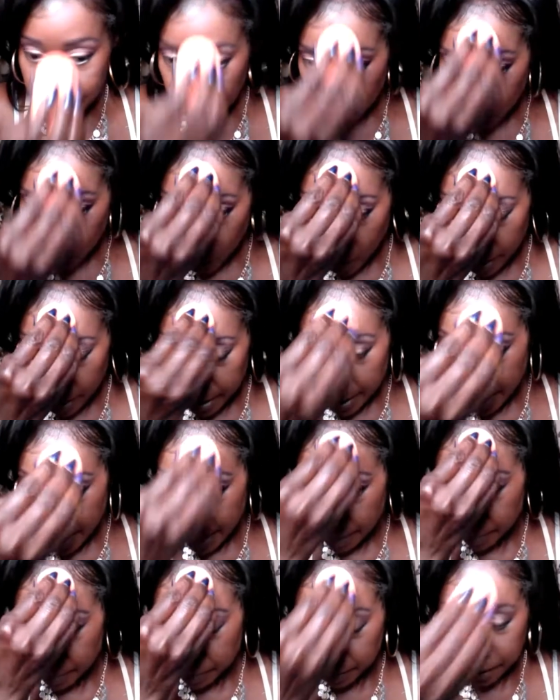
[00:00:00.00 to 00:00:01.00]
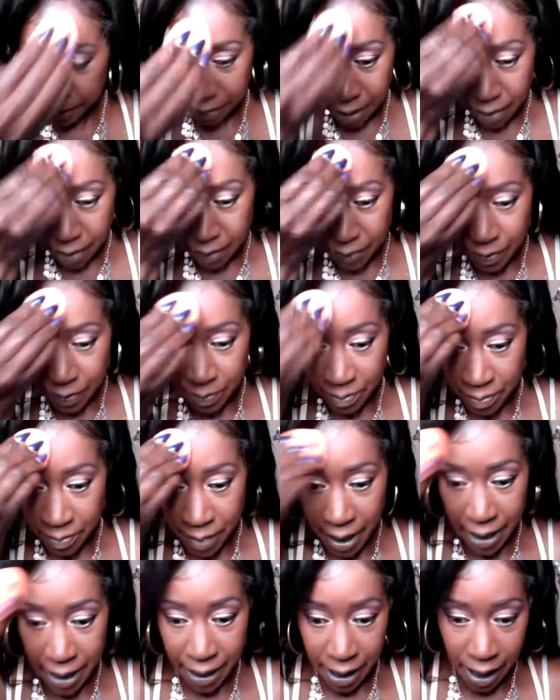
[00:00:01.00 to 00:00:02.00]
Now this what
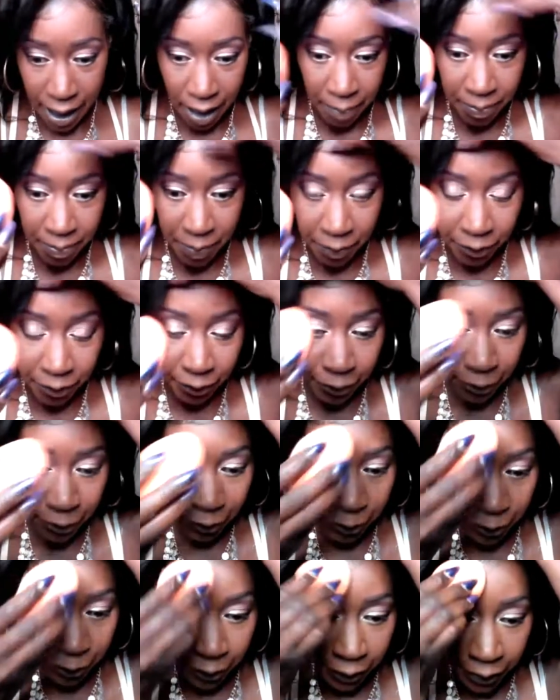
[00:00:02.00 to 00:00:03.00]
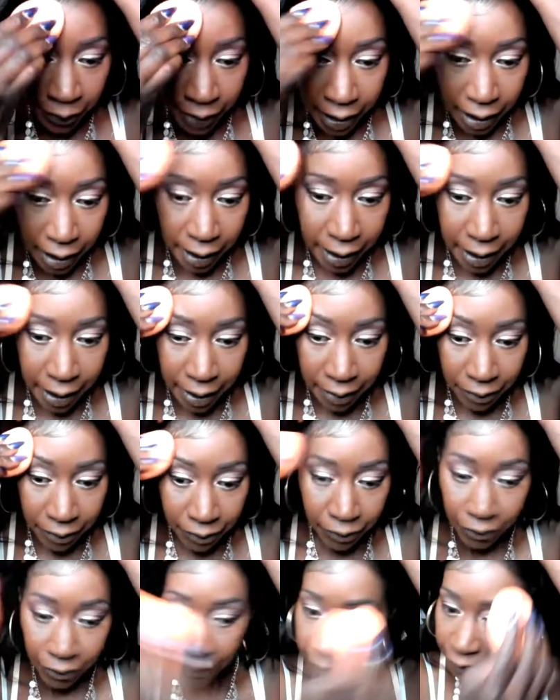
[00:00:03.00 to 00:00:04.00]
helps the makeup
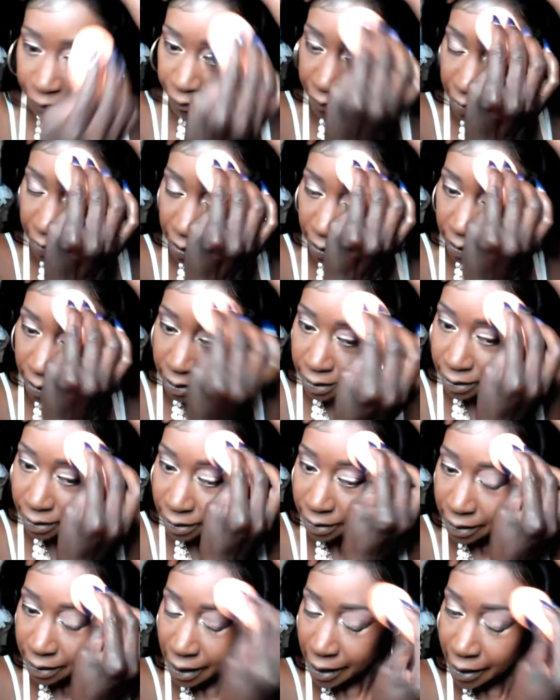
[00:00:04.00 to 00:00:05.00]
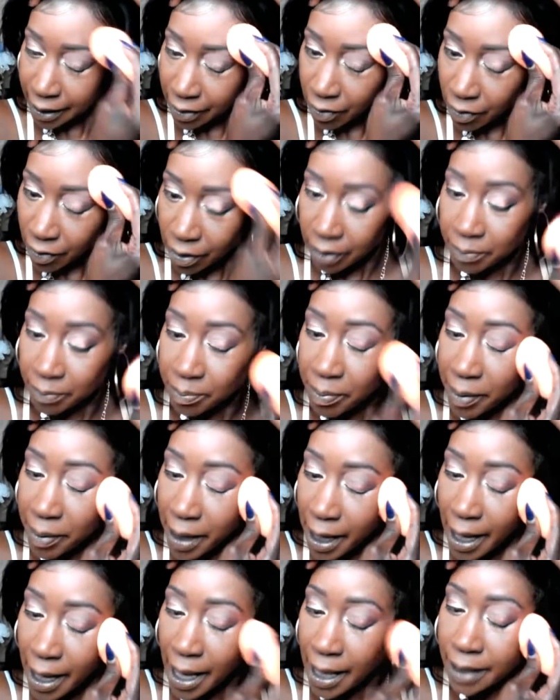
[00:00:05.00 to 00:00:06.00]
really, really
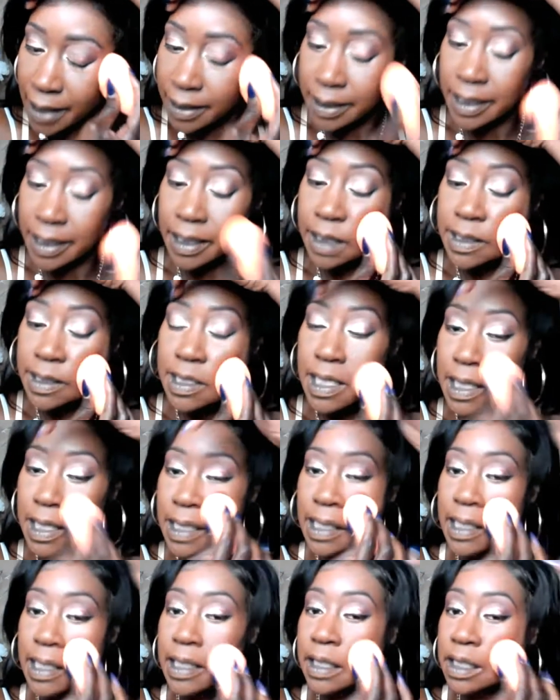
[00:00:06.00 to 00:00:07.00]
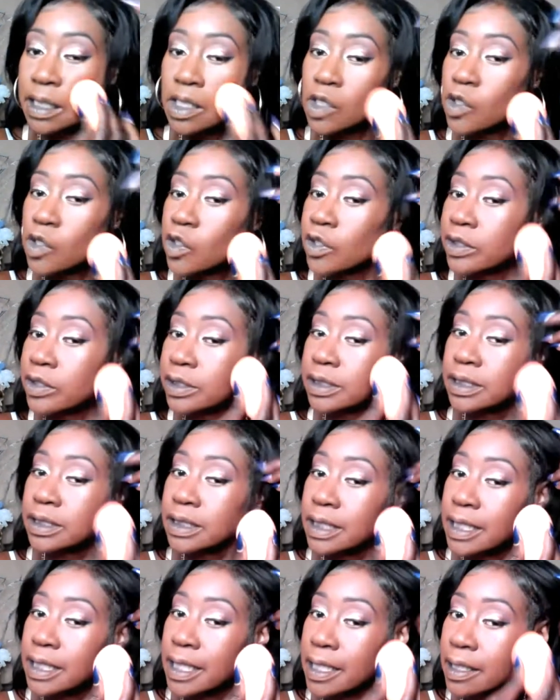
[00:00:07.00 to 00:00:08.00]
stay on. Patting it
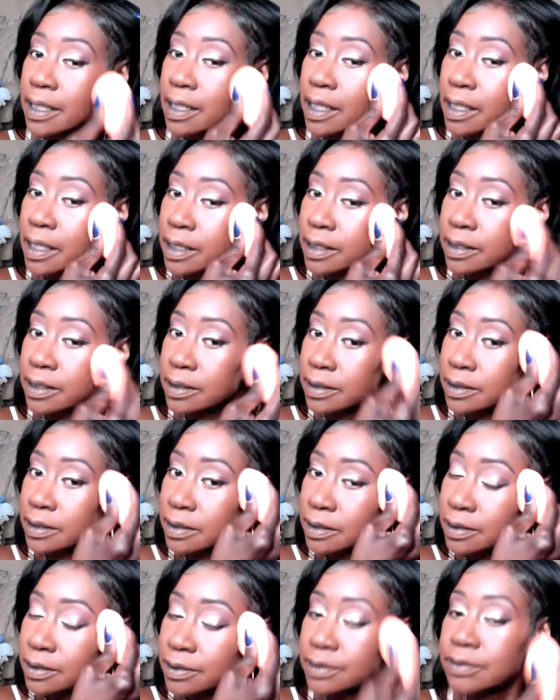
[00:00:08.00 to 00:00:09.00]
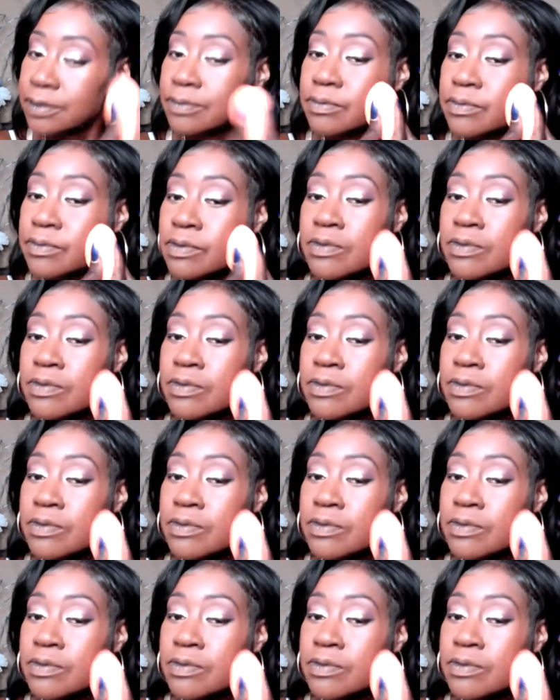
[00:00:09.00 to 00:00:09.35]
in your skin, ladies.